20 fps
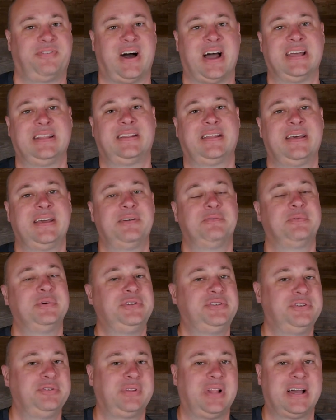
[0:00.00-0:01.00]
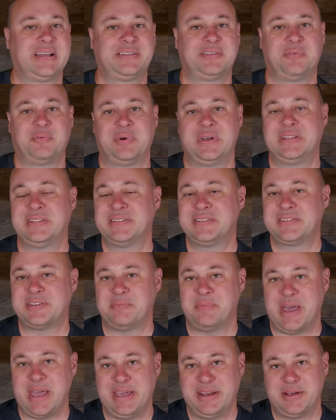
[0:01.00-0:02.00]
finally, would you like to win
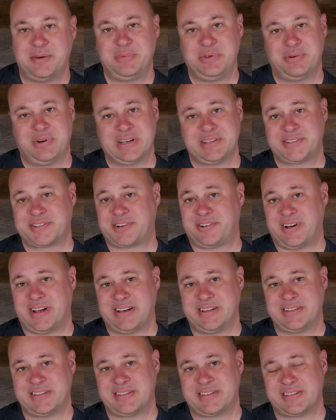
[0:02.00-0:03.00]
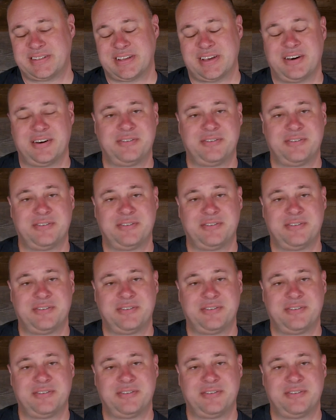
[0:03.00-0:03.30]
some A W S credits?